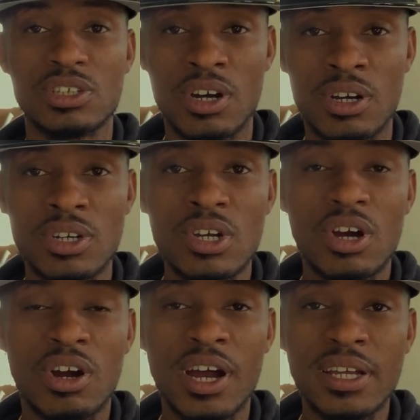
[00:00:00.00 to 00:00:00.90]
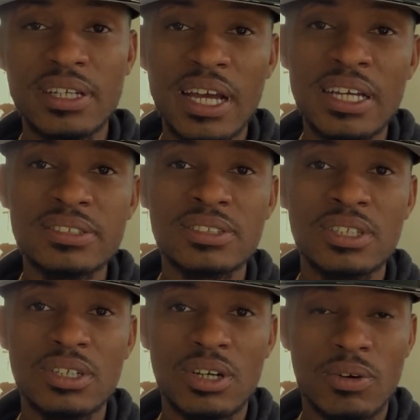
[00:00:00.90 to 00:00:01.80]
card. All right, guys.
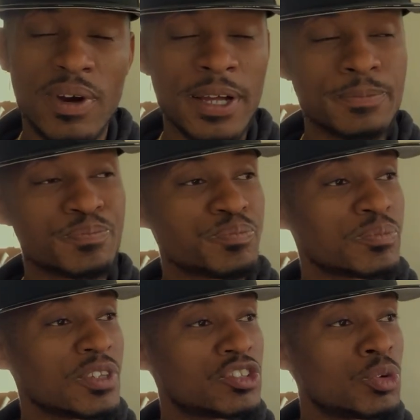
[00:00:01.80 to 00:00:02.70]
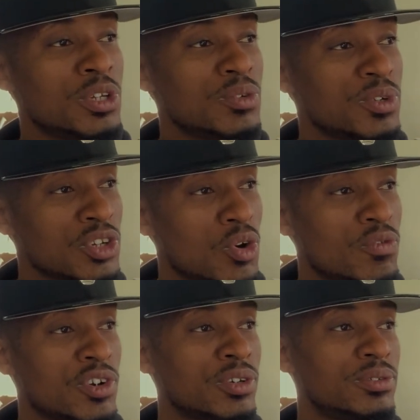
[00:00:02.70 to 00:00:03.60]
All right. So we done went
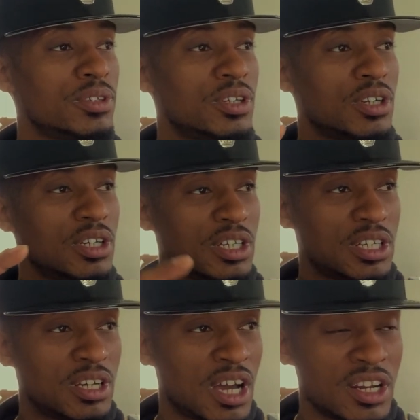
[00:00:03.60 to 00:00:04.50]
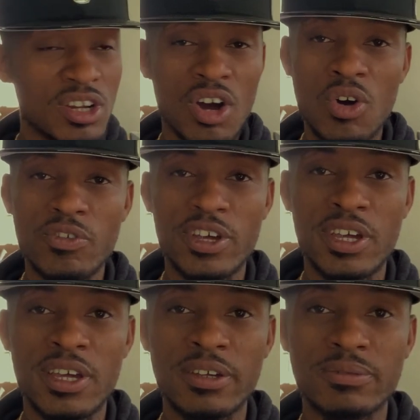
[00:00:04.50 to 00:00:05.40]
over cutting our
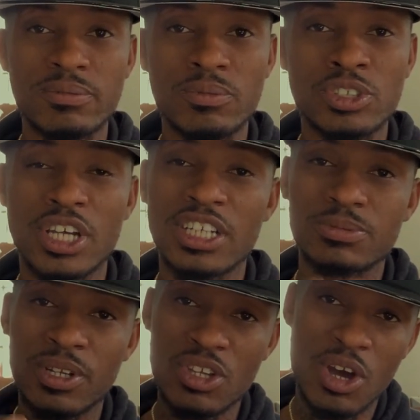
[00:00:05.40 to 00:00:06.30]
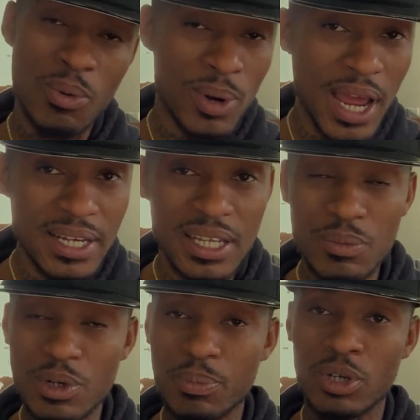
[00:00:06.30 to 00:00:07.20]
overhead, which I explained to y'all what I did
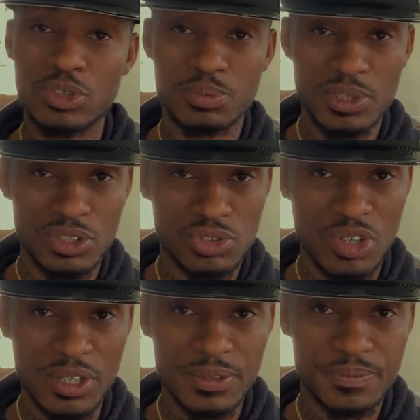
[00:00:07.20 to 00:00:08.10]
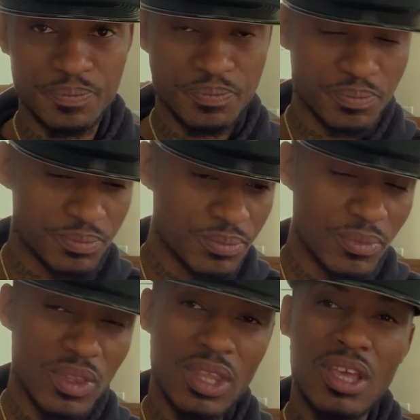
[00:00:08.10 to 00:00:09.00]
when I purchased me a truck.
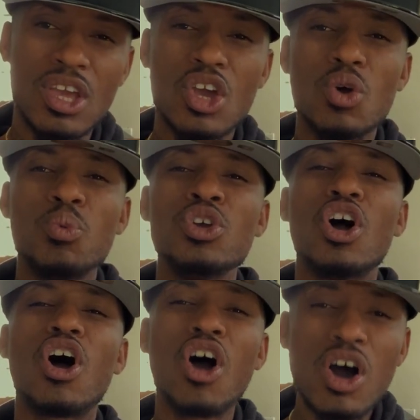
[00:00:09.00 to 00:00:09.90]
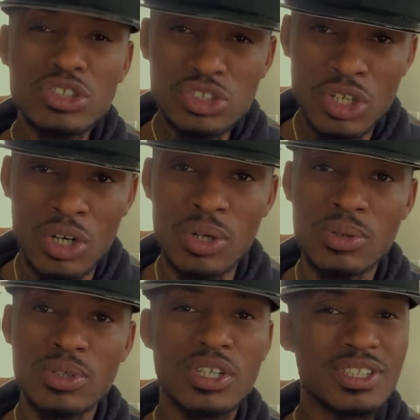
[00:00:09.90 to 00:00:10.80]
We
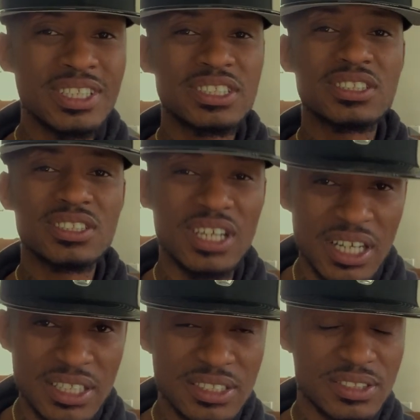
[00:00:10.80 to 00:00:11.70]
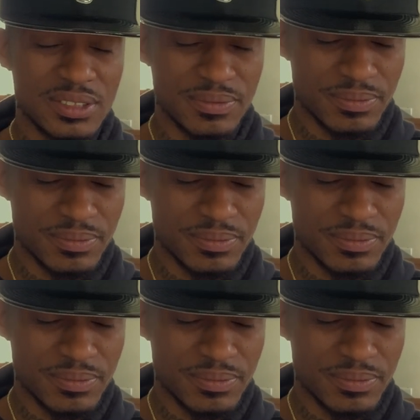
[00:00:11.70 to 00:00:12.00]
also discussed,